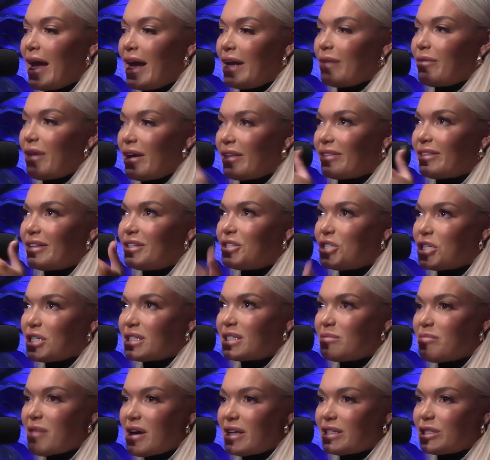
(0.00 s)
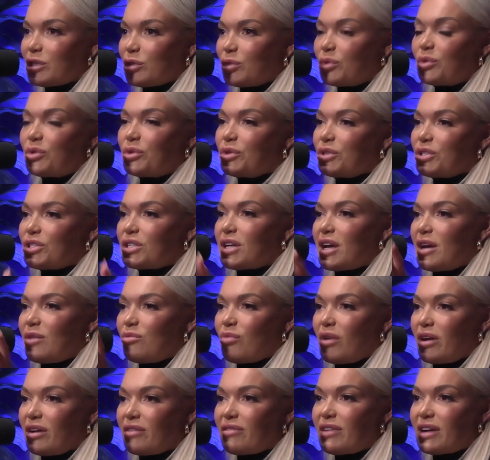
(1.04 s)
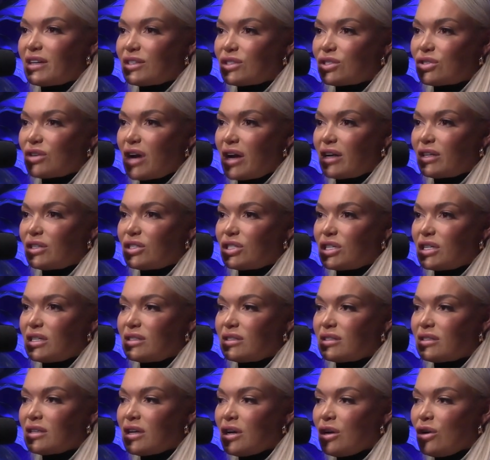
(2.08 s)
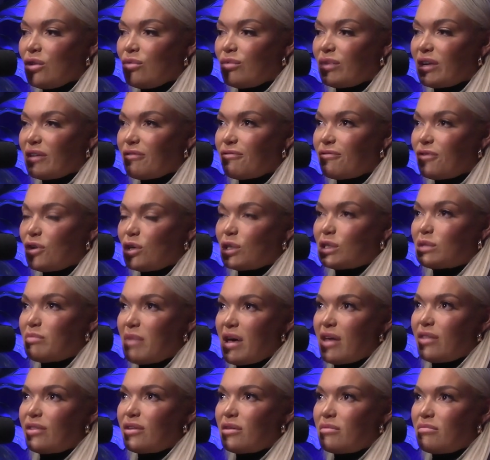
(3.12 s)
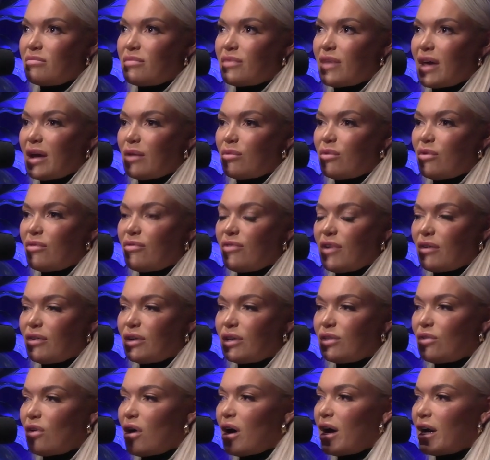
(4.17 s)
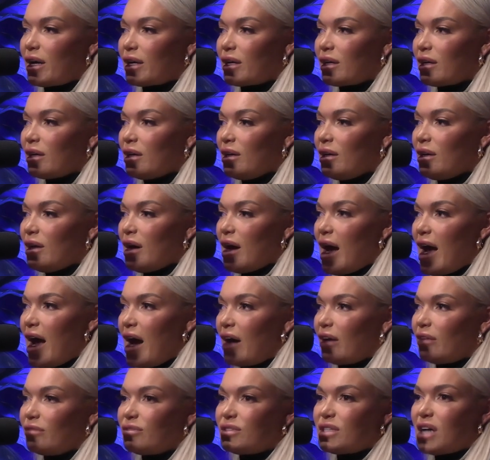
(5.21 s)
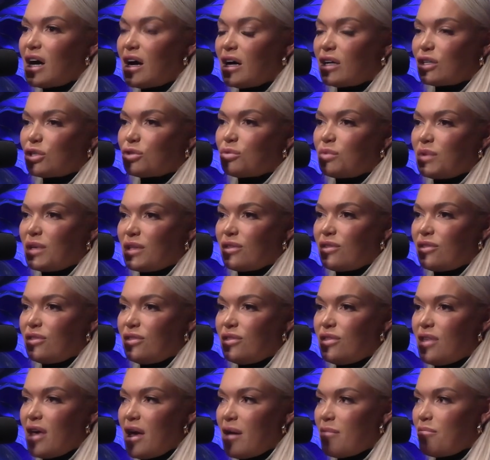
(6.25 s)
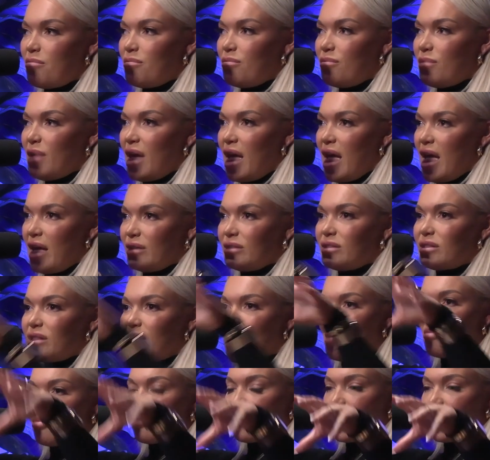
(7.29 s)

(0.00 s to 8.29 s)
Anyway, they're just about to launch, and one of our strategies, when I first met them, they were very like out of touch with them and their